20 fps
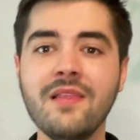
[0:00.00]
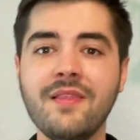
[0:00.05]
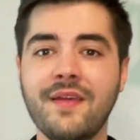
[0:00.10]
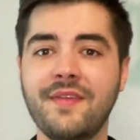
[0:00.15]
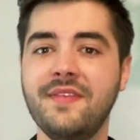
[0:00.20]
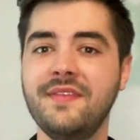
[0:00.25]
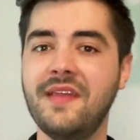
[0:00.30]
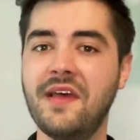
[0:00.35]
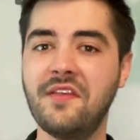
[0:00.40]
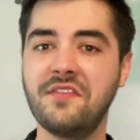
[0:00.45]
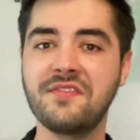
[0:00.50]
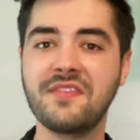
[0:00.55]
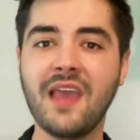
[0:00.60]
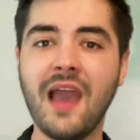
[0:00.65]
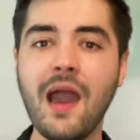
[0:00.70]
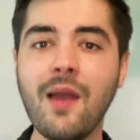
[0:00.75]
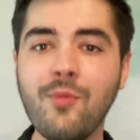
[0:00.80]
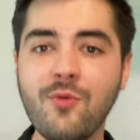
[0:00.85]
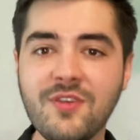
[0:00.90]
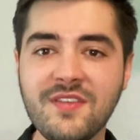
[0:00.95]
like the Dallas
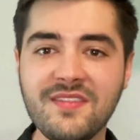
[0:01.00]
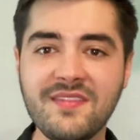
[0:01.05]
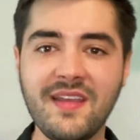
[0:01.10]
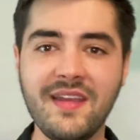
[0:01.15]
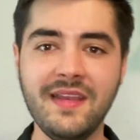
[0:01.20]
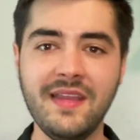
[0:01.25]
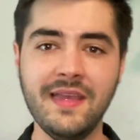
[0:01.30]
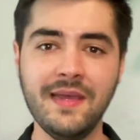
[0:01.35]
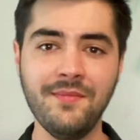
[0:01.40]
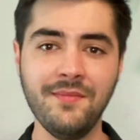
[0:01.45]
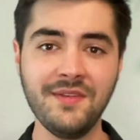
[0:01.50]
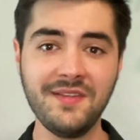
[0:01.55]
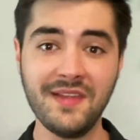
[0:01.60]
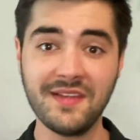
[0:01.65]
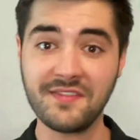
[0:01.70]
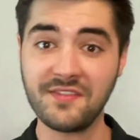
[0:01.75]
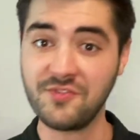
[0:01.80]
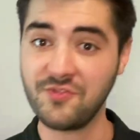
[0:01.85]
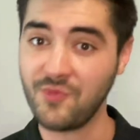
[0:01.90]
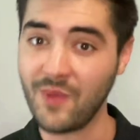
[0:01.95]
Cowboys Stadium,
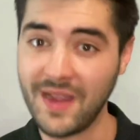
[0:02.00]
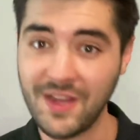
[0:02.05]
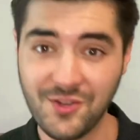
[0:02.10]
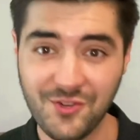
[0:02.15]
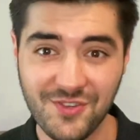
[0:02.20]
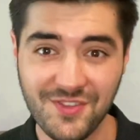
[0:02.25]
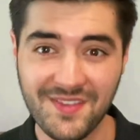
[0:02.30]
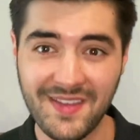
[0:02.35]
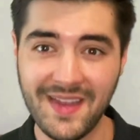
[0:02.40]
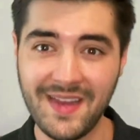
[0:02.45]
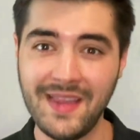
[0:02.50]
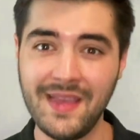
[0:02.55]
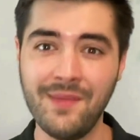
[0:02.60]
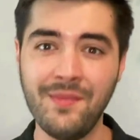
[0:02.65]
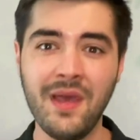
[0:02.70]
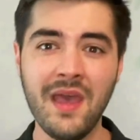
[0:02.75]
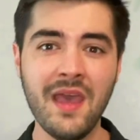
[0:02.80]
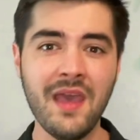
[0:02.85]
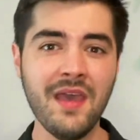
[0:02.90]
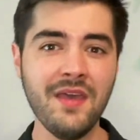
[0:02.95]
Texas Rangers Stadium,